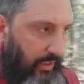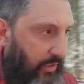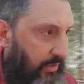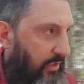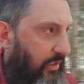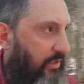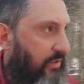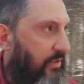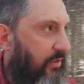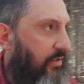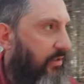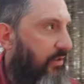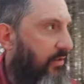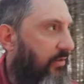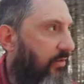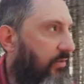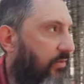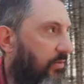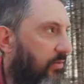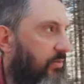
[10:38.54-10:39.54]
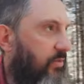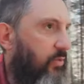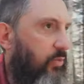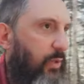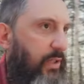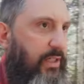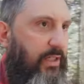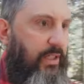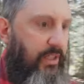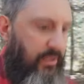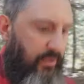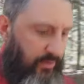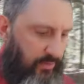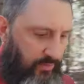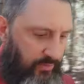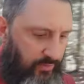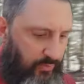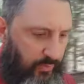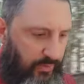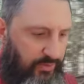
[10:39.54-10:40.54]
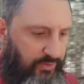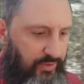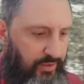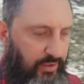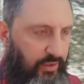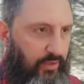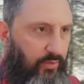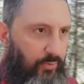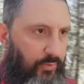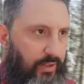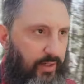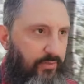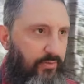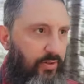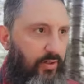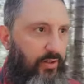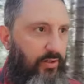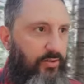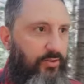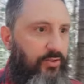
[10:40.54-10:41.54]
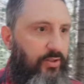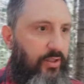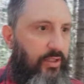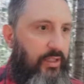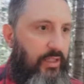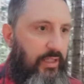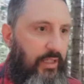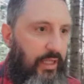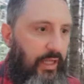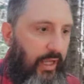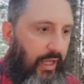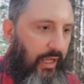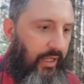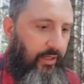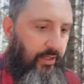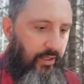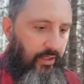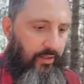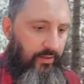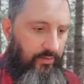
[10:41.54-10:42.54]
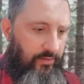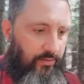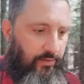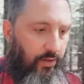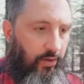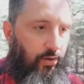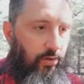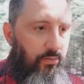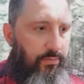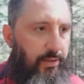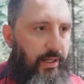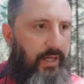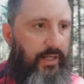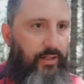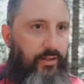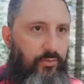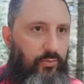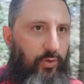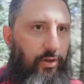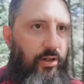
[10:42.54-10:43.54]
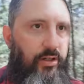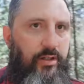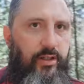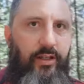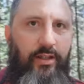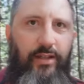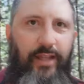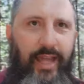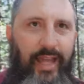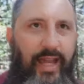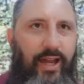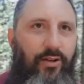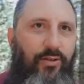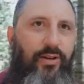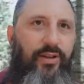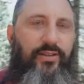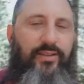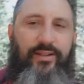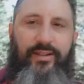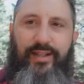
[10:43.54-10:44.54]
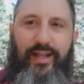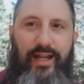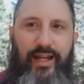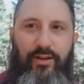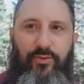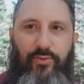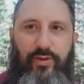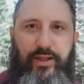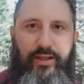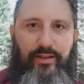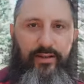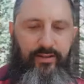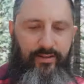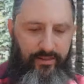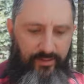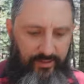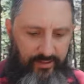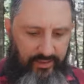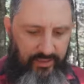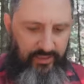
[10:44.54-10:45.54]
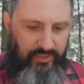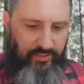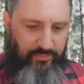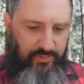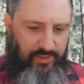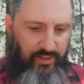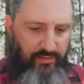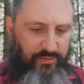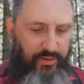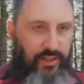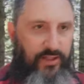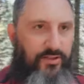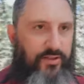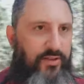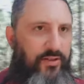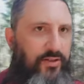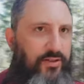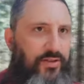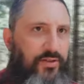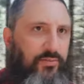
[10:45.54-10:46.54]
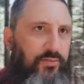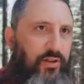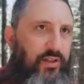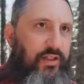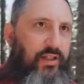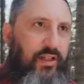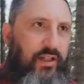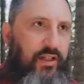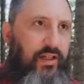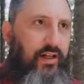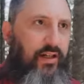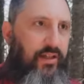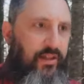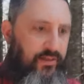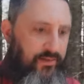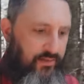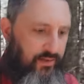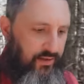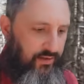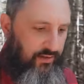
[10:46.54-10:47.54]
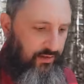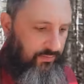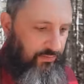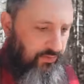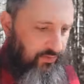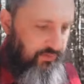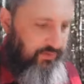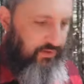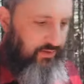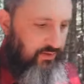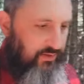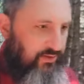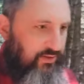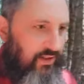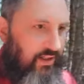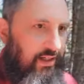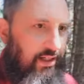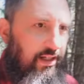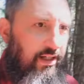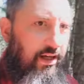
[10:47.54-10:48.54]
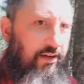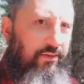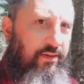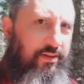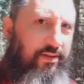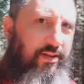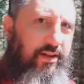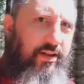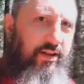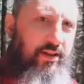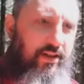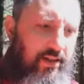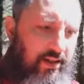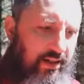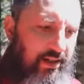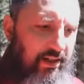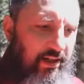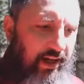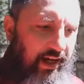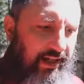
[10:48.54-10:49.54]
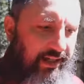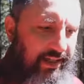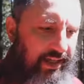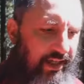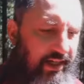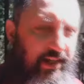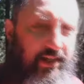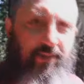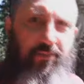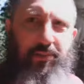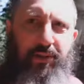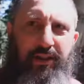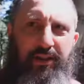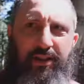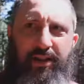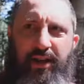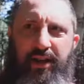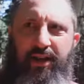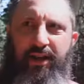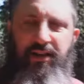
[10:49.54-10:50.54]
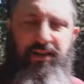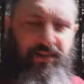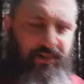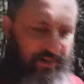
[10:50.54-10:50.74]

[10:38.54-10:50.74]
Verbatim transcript: And they did their little tweaking and twisting and whatever else. And, uh, oh, Biden won. How could the guy win? I mean, I realize that there are some really idiotic uh, liberals in the city and everything. I get it, but uh,